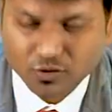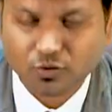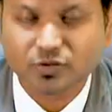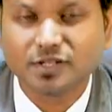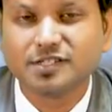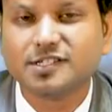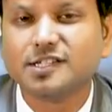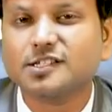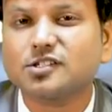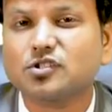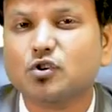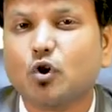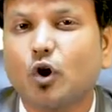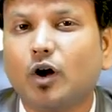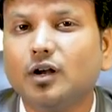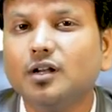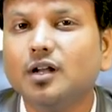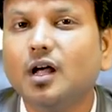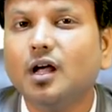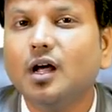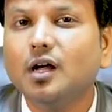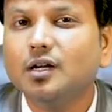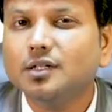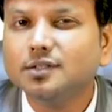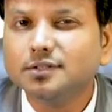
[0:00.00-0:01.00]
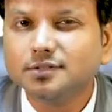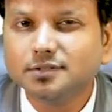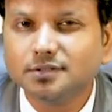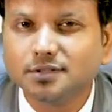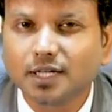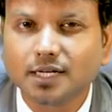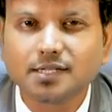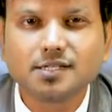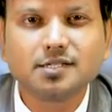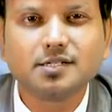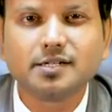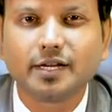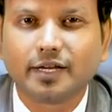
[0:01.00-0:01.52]
So this is called
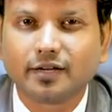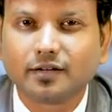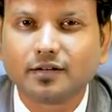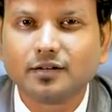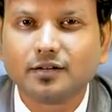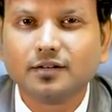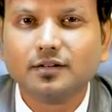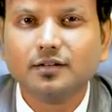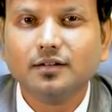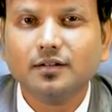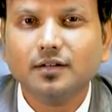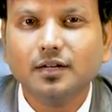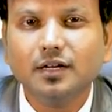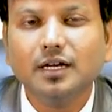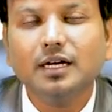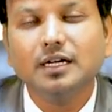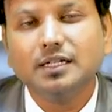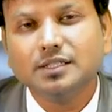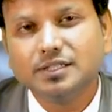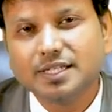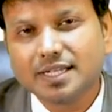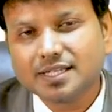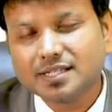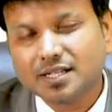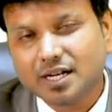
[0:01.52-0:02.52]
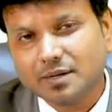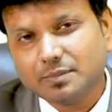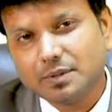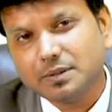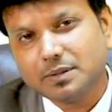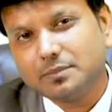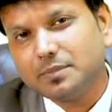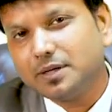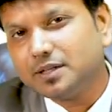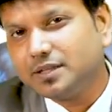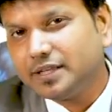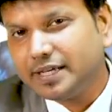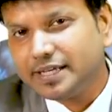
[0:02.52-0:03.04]
dusting. Just
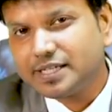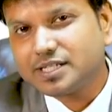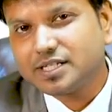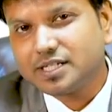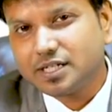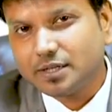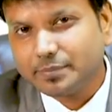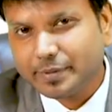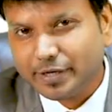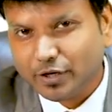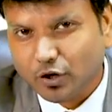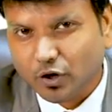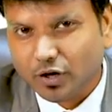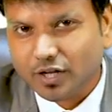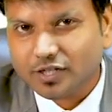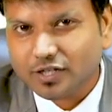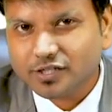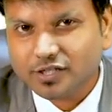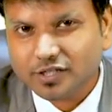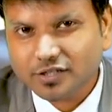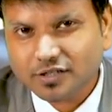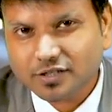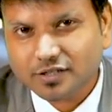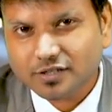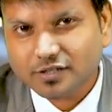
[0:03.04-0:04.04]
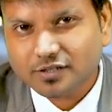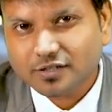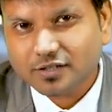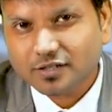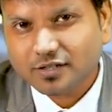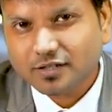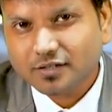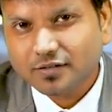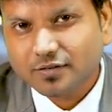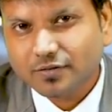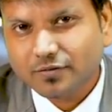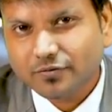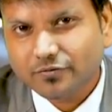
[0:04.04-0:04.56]
remember these terminologies.
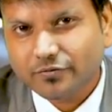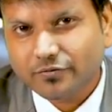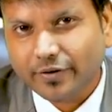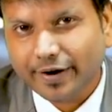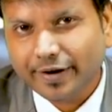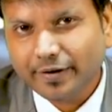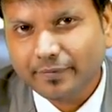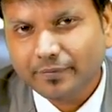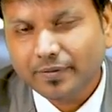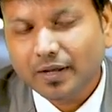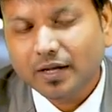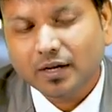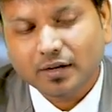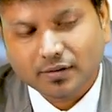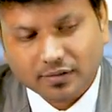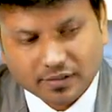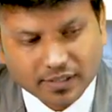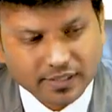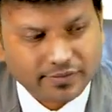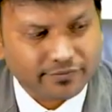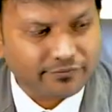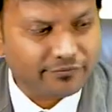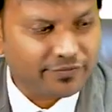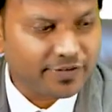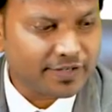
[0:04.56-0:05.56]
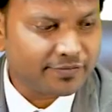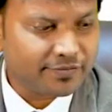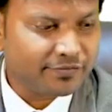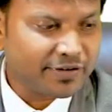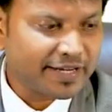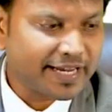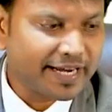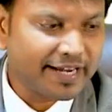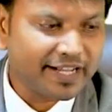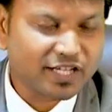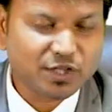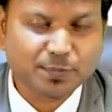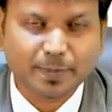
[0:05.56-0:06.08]
Fine. We
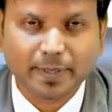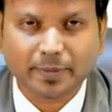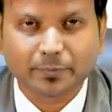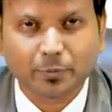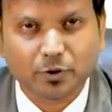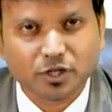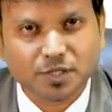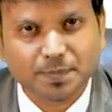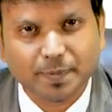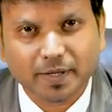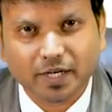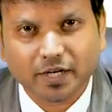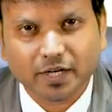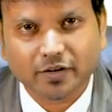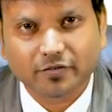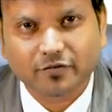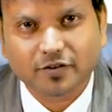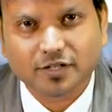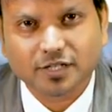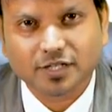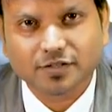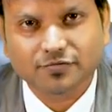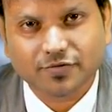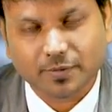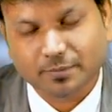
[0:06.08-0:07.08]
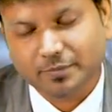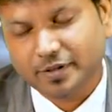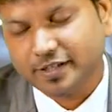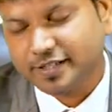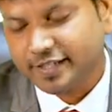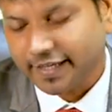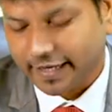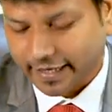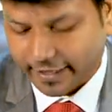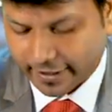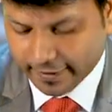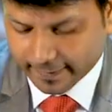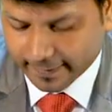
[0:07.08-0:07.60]
can expect prospective questions from
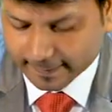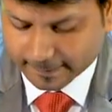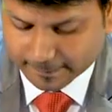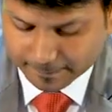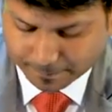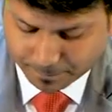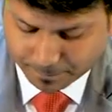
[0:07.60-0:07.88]
this area.